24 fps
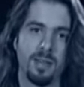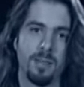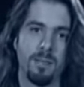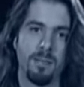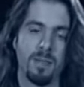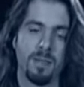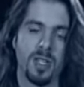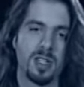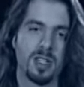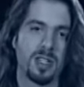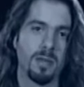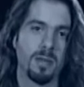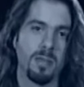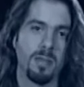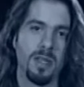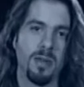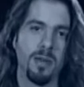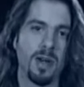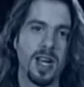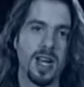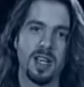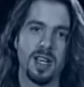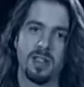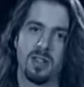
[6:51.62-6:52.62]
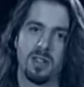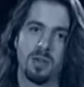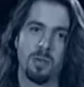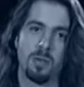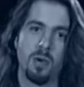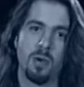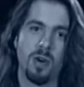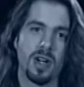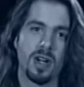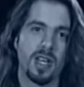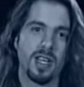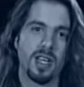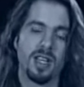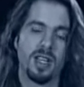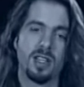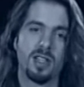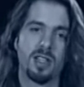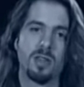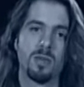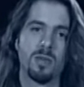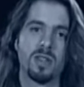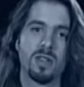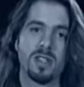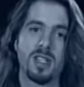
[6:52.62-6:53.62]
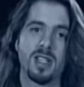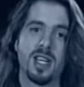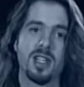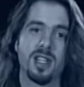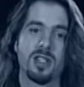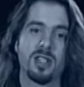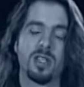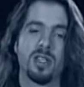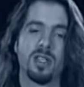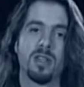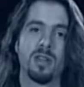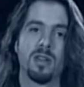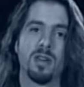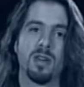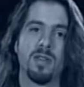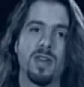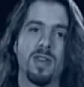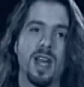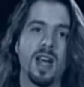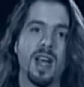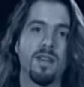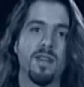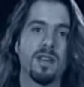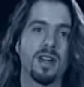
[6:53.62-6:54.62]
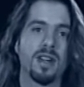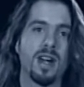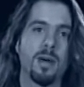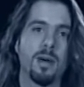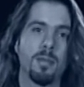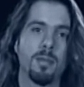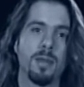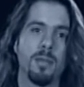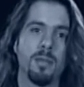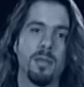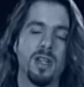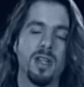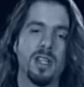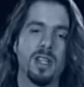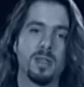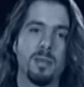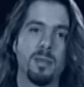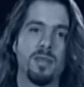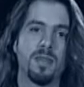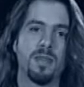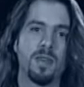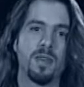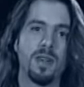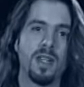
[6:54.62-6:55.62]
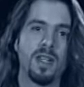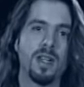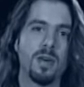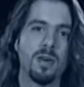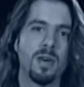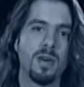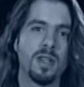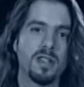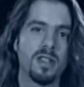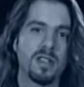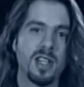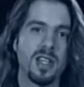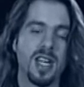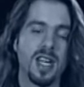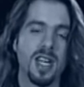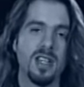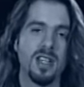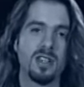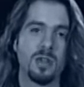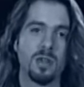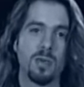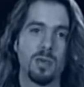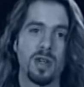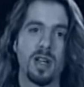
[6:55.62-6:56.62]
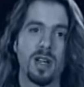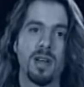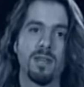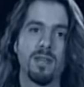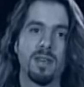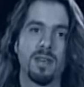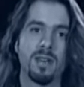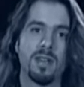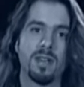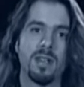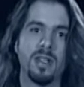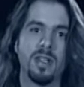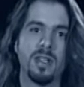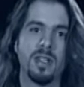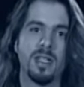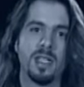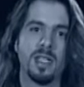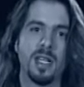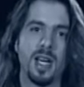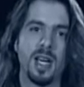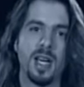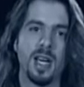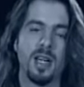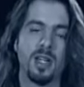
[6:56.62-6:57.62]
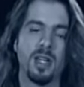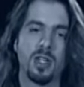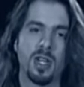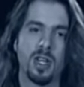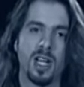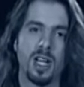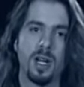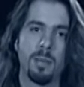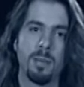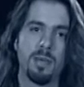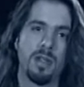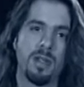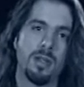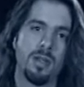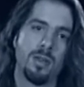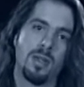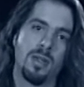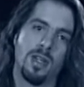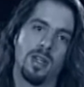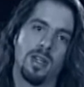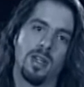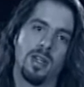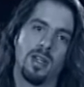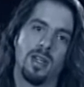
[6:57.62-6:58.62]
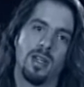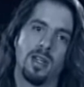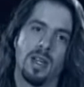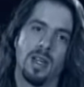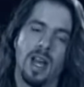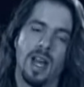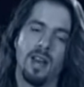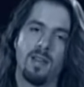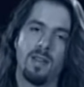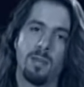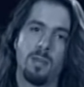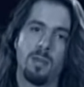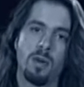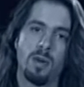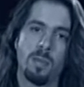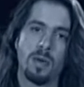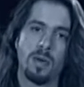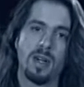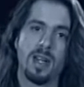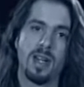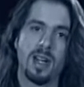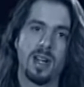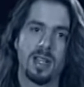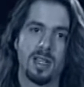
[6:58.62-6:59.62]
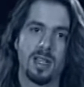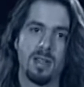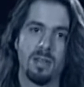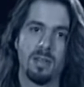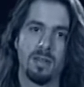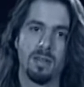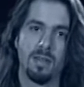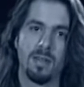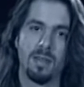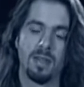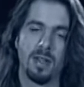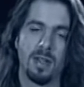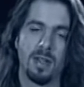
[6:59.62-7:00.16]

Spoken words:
This could be as you're walking into a session, or if you have a couple of minutes before you go on stage or whatever. And it should help you have a more productive